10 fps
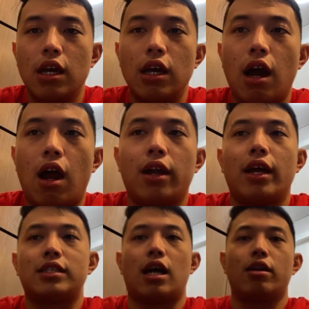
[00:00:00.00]

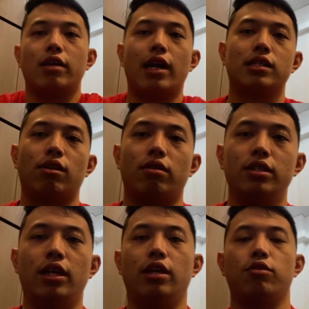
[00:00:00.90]
As a RES or
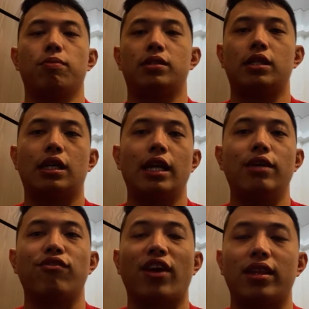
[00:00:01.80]
EA, you must declare
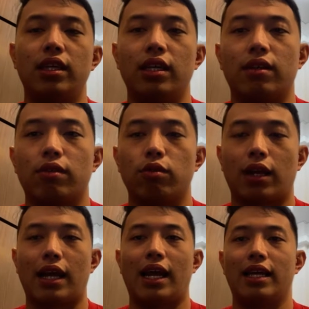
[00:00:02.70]
in writing to the
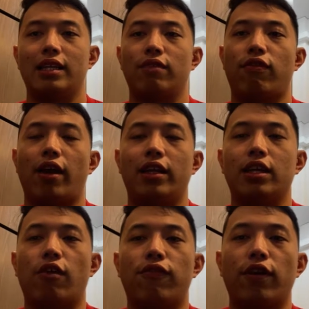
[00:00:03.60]
client for any
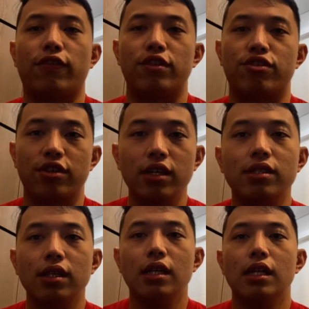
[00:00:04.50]
conflict of
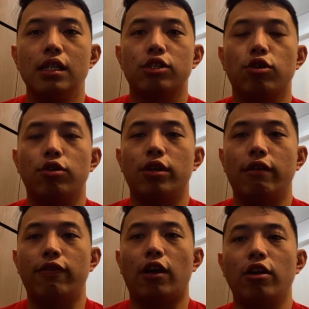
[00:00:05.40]
interest. So
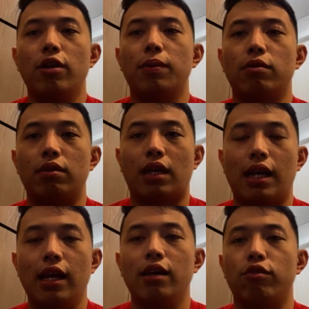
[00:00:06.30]
if you are not able to
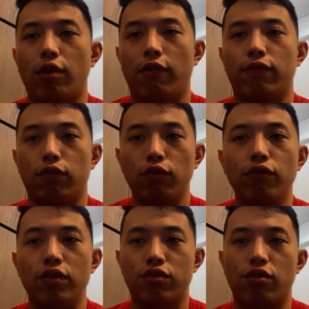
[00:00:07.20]
declare, you have to
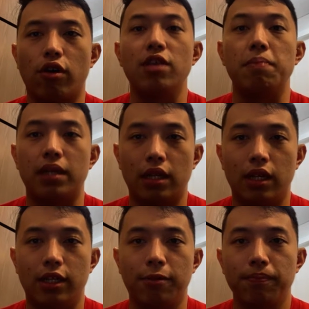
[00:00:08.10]
withdraw
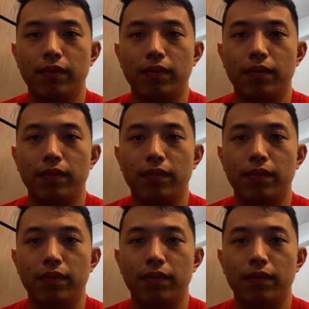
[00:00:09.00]
immediately.